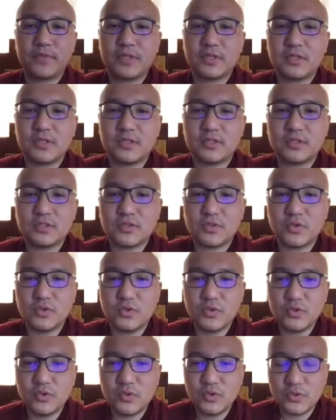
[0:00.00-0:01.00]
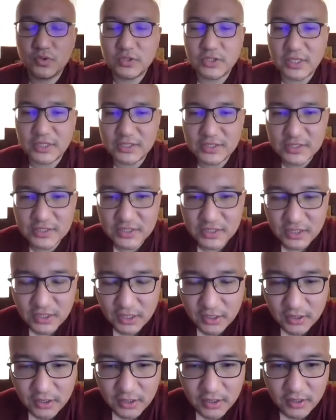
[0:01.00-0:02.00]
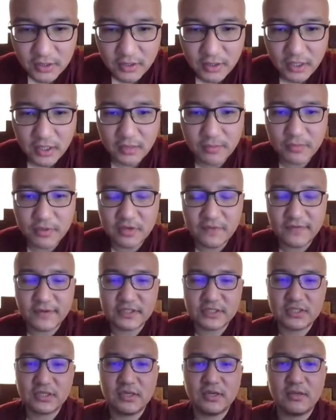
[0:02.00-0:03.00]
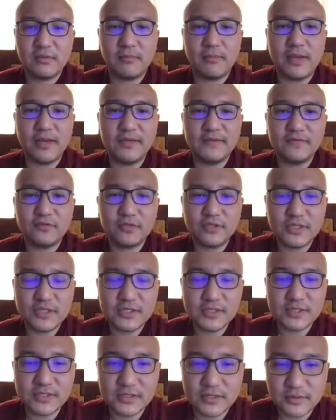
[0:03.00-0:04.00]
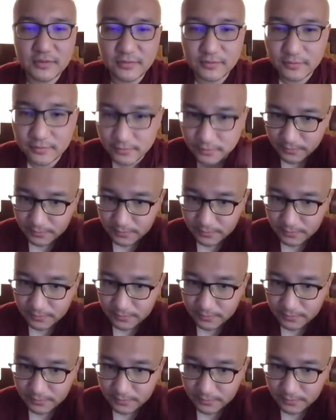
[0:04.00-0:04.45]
So that is the perfect mindfulness. So